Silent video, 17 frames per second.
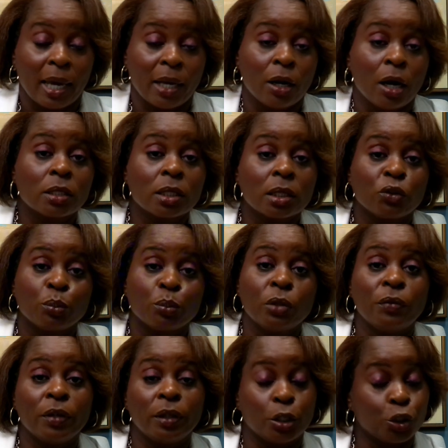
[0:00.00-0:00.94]
And also,
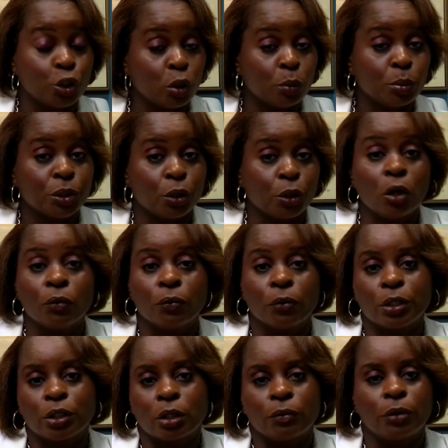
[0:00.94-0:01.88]
removing the tubes and
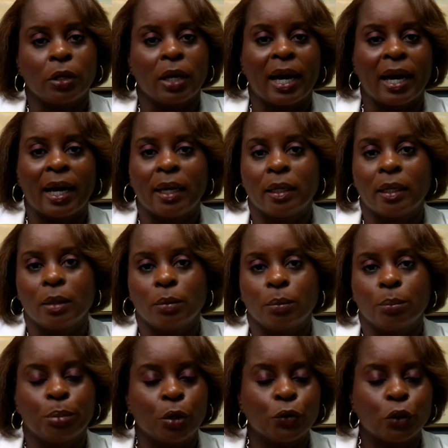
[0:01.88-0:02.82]
ovaries. So, if you had
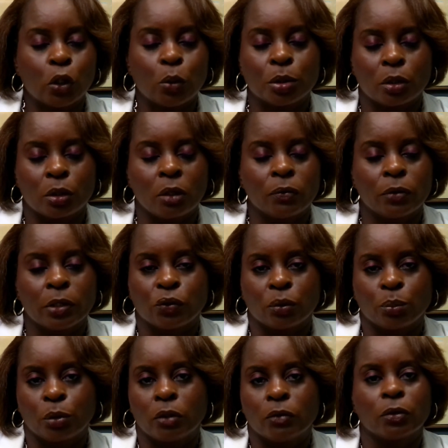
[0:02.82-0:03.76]
both tubes and
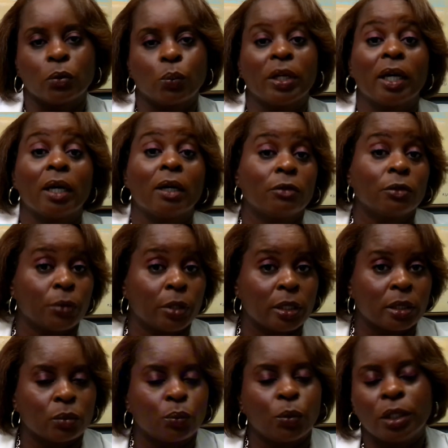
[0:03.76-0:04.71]
ovaries removed for whatever
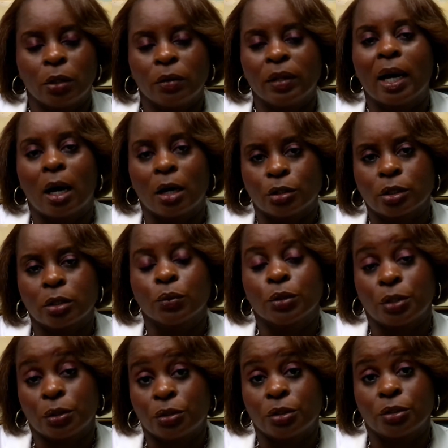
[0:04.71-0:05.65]
reason, we know that also
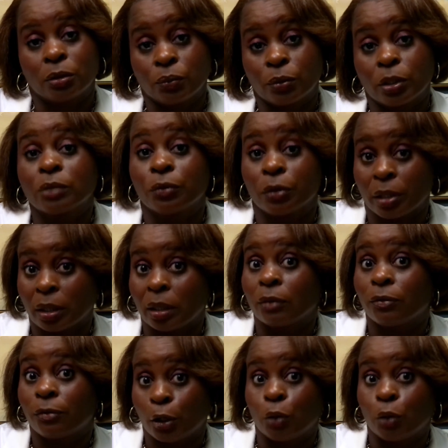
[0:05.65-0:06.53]
reduces your risk for getting